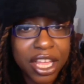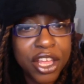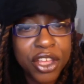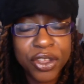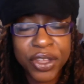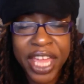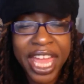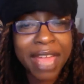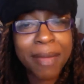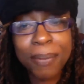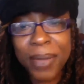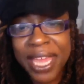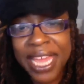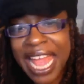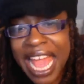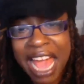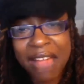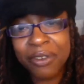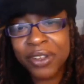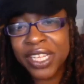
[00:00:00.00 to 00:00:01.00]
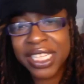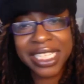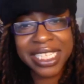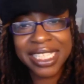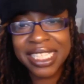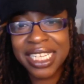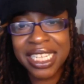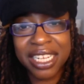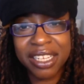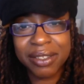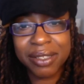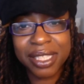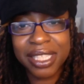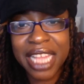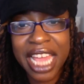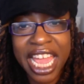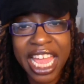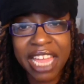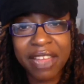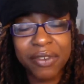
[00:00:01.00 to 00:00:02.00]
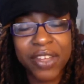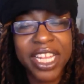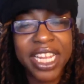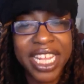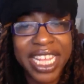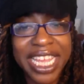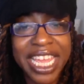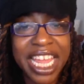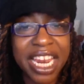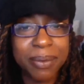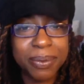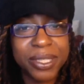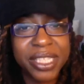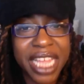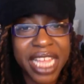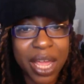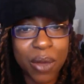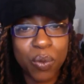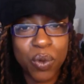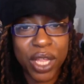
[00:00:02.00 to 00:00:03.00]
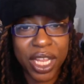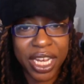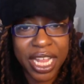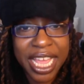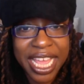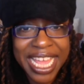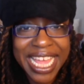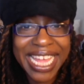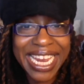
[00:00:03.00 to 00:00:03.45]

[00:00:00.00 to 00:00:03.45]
You can't be an African descendant of slave and then get upset when an